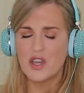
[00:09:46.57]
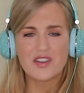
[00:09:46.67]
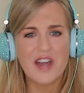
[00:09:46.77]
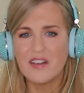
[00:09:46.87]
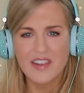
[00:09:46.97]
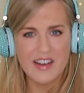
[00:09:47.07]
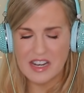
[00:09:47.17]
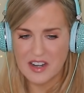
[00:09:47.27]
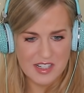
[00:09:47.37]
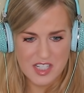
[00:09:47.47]
You're
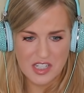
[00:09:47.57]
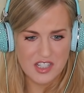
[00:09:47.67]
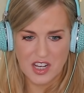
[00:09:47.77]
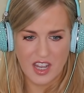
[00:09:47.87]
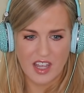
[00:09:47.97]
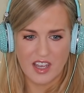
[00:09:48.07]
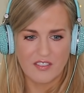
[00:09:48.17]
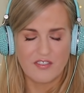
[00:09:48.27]
definitely not teaching